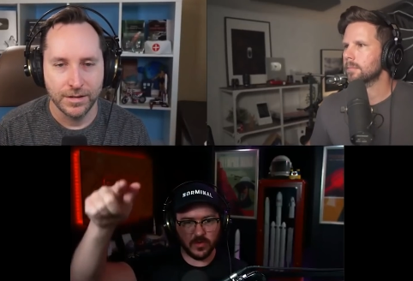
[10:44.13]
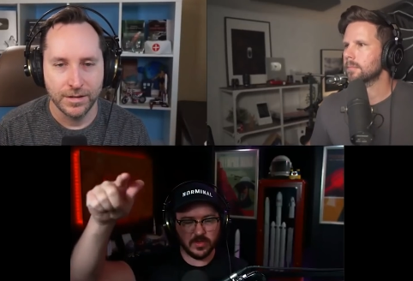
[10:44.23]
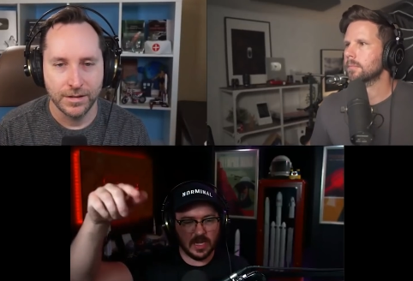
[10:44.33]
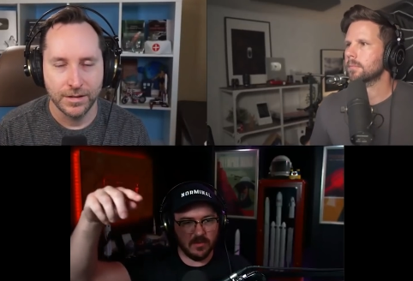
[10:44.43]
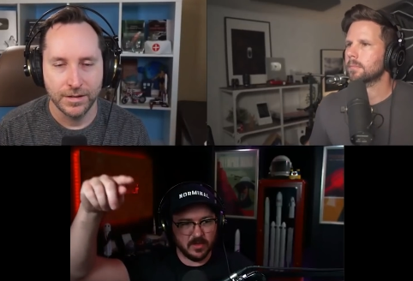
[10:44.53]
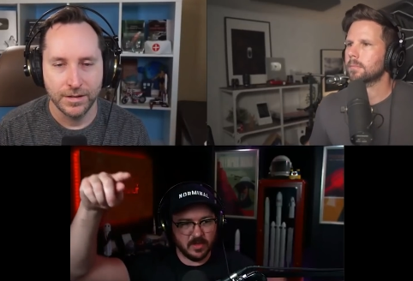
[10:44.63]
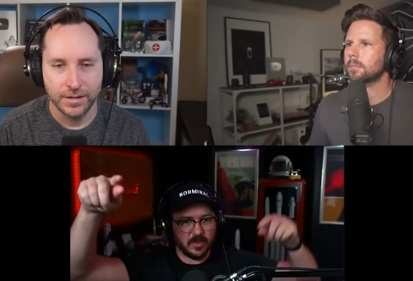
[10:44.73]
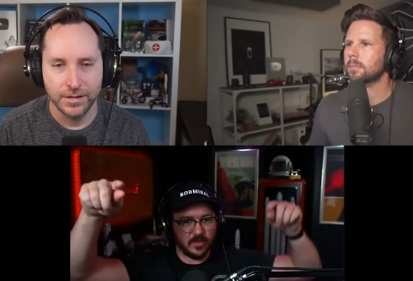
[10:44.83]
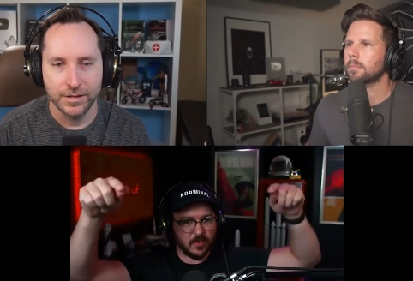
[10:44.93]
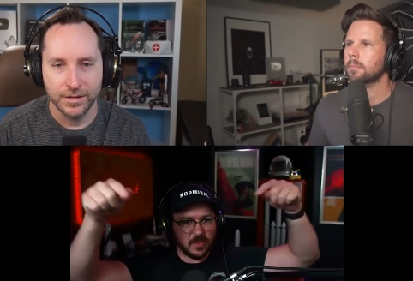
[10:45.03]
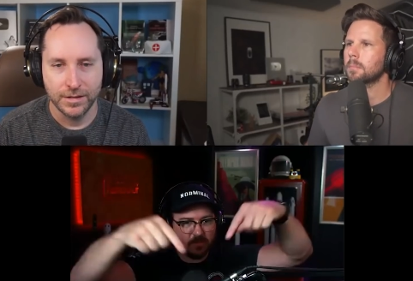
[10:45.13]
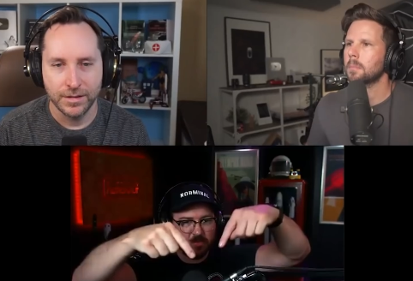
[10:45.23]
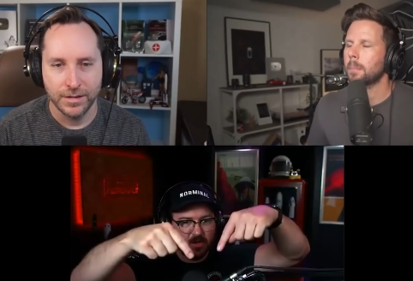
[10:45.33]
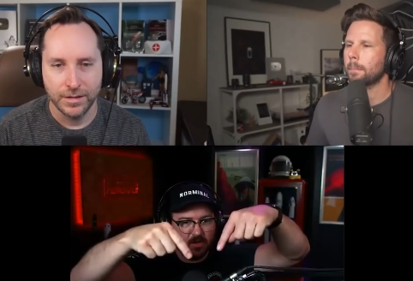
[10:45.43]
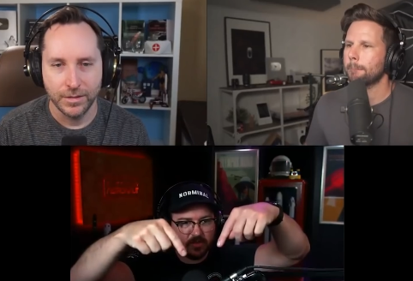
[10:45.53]
Speaker 1: down on like the thrust
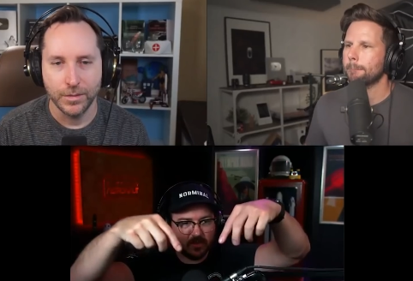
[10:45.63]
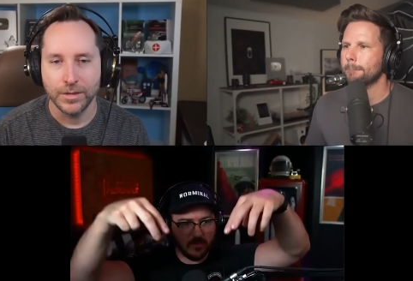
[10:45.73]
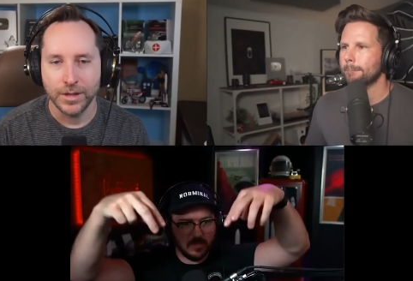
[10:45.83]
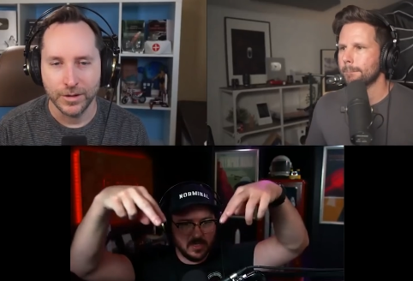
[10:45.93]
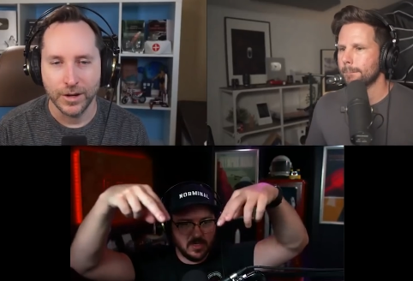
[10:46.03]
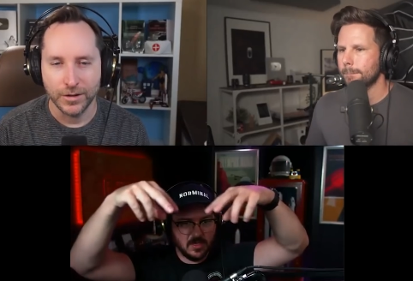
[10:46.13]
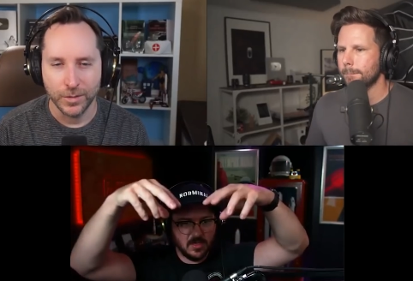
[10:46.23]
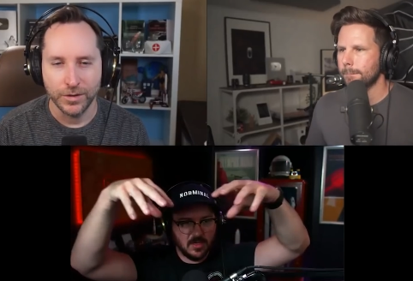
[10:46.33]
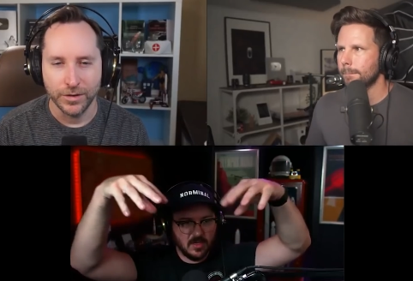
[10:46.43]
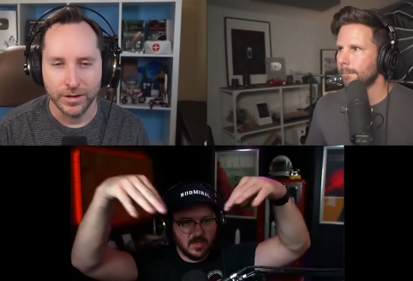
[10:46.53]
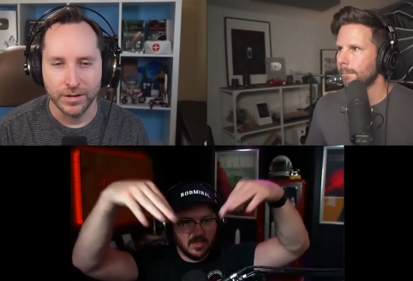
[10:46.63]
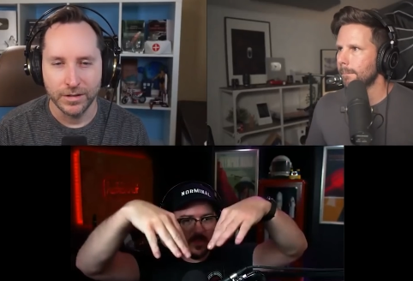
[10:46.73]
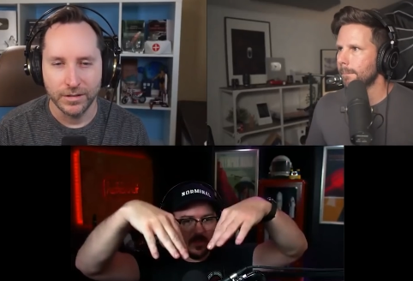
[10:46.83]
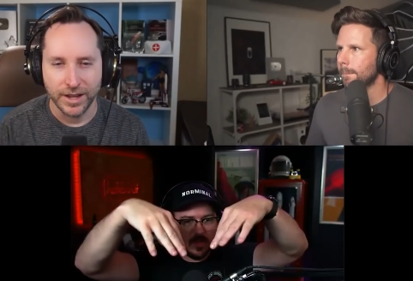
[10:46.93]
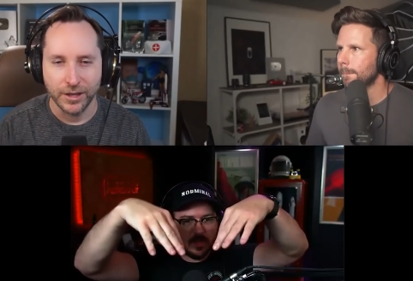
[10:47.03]
puck, so they'll be. That's what I was wondering.
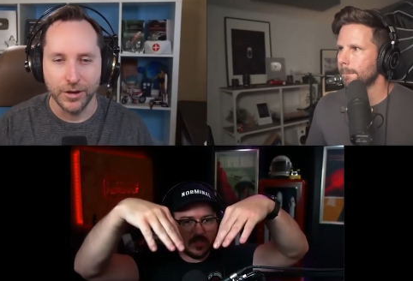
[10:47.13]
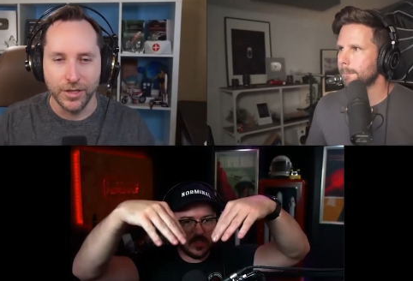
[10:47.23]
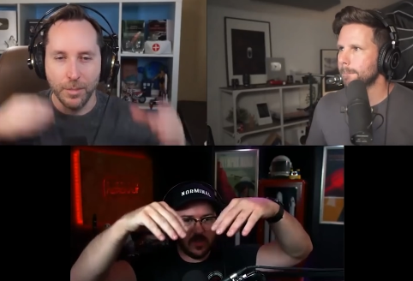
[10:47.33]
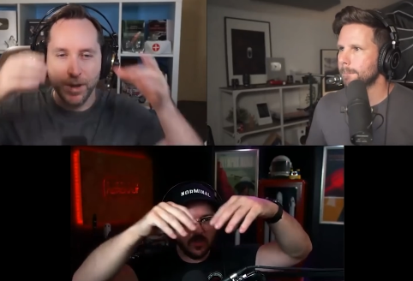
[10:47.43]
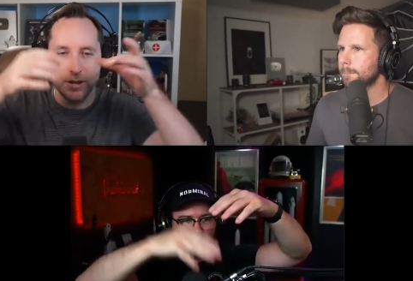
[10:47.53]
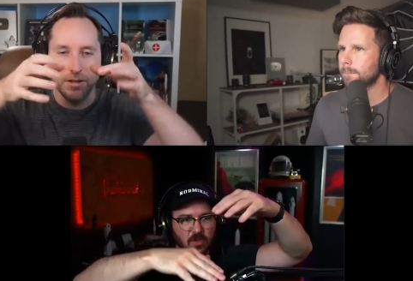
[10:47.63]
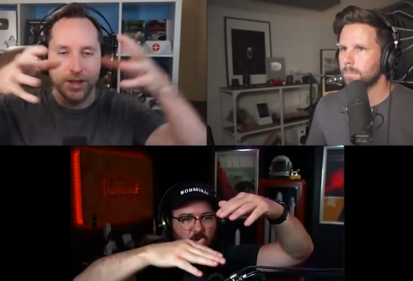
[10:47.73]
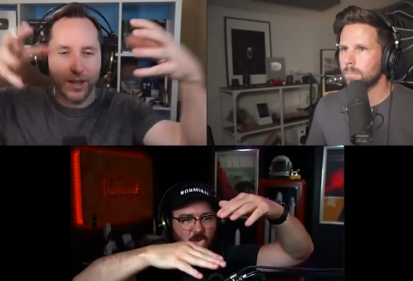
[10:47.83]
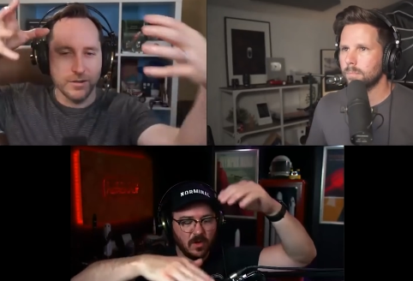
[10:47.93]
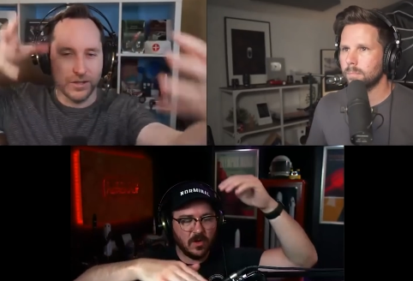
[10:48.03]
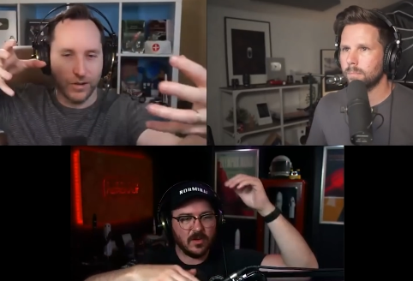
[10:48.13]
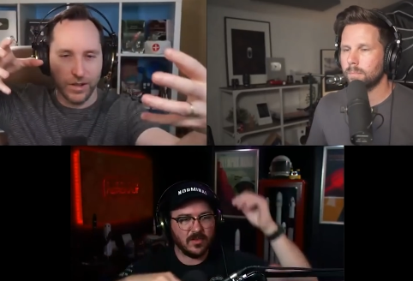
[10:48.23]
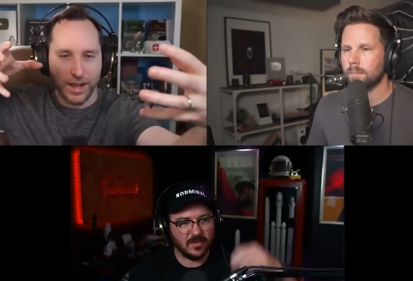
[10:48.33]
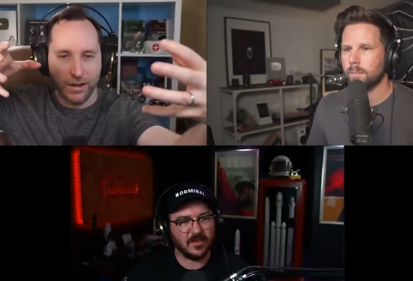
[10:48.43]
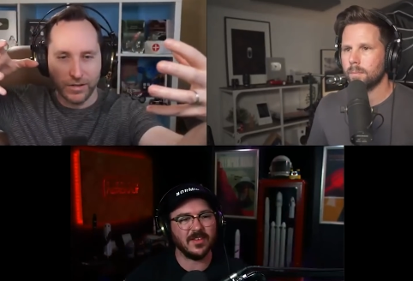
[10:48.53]
They'll kind of like they're in the middle lower. and
Speaker 2: the others
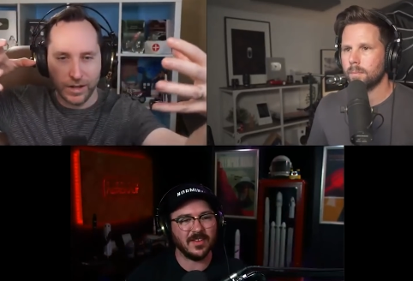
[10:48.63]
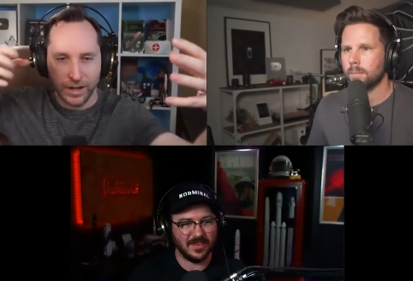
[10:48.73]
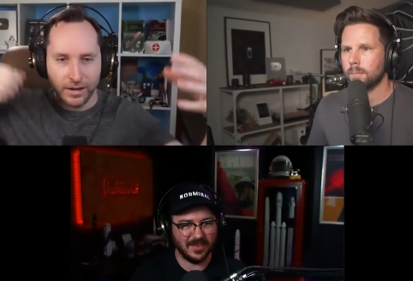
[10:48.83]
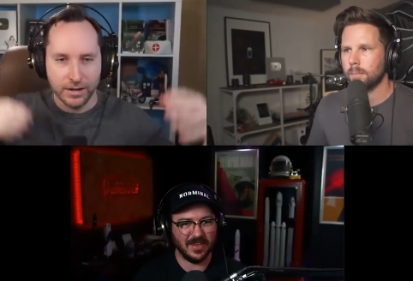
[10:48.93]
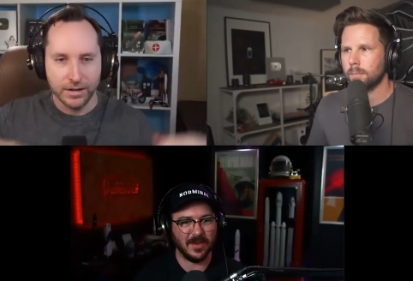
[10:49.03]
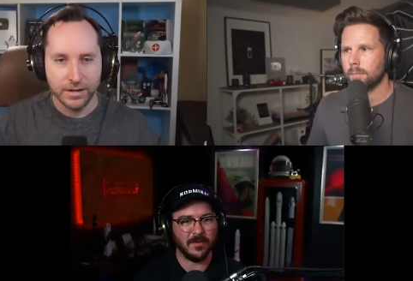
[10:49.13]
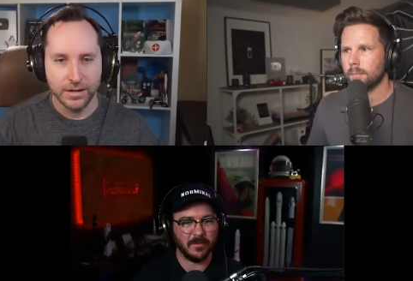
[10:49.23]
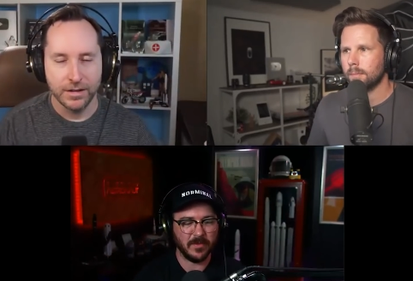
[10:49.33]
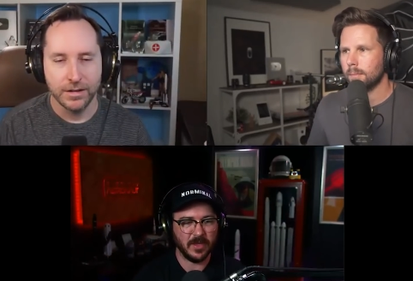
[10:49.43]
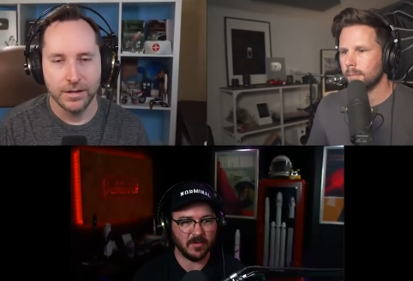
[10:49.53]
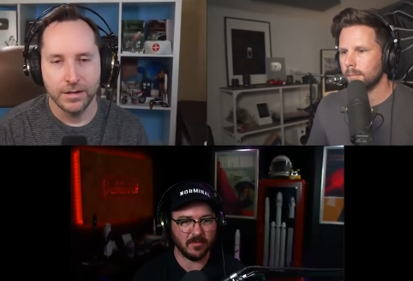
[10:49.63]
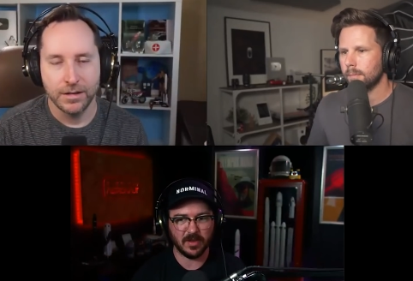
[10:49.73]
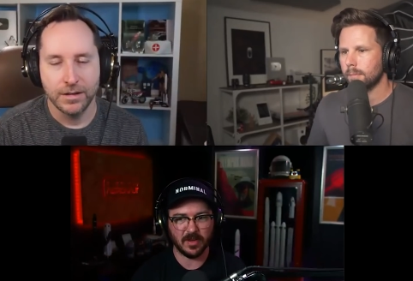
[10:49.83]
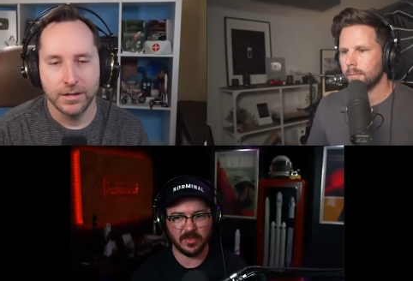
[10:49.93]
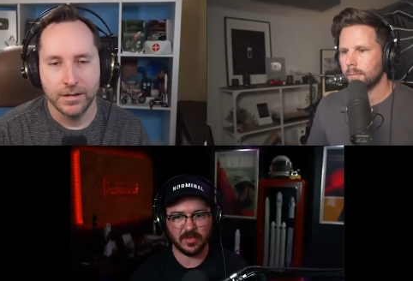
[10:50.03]
are on the outside. Yep,
Speaker 1: yep.
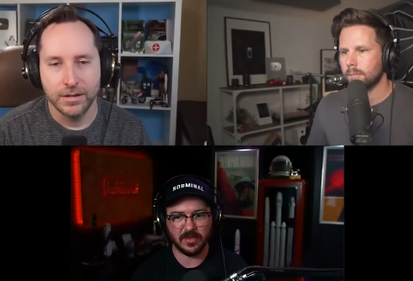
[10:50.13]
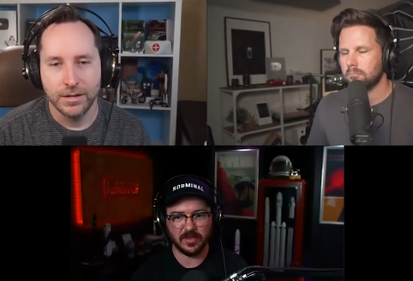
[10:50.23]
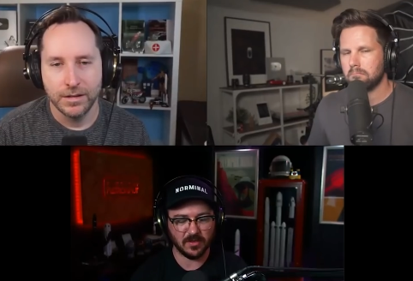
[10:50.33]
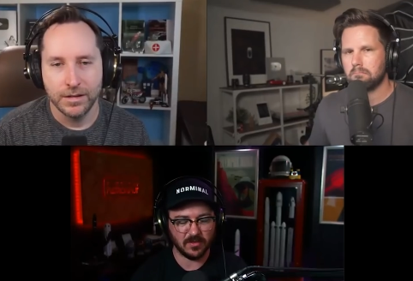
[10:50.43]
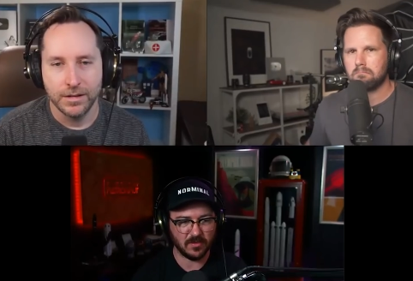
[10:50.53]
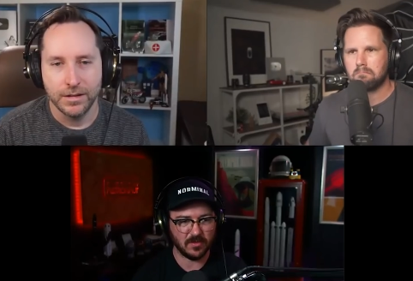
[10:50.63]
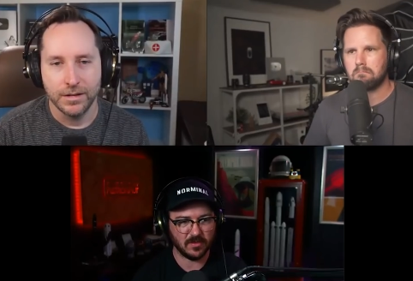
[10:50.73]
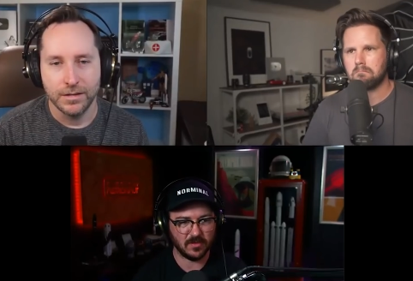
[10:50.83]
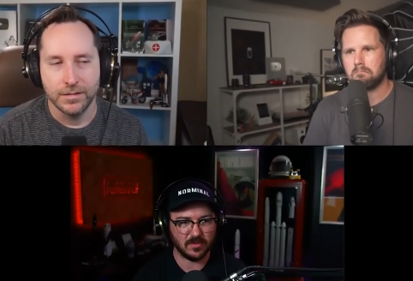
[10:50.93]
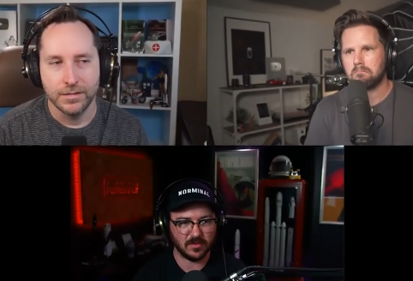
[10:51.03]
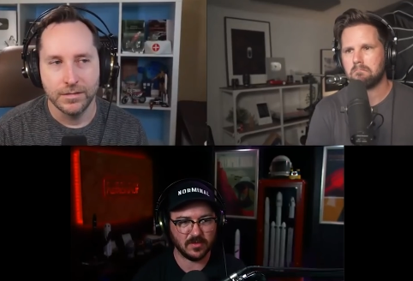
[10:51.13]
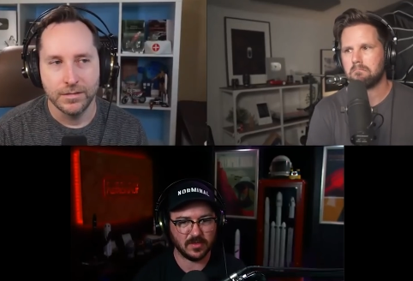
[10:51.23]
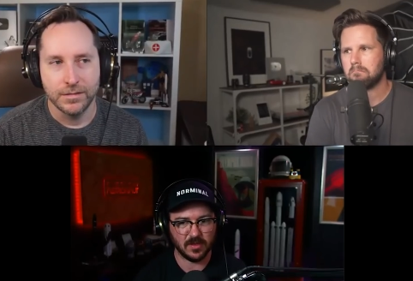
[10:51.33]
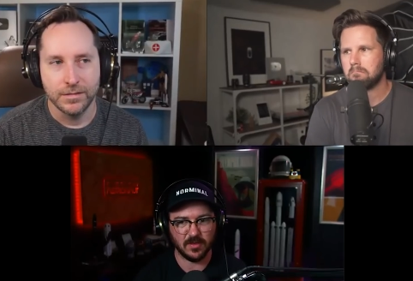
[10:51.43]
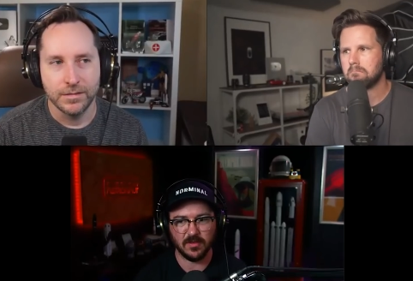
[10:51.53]
I think so.
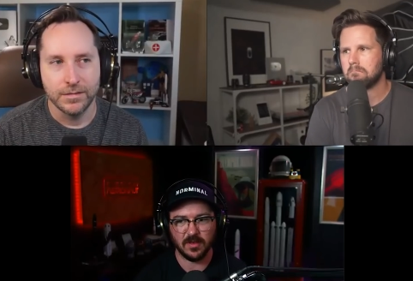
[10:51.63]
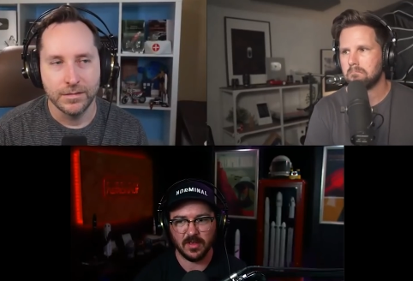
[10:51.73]
So,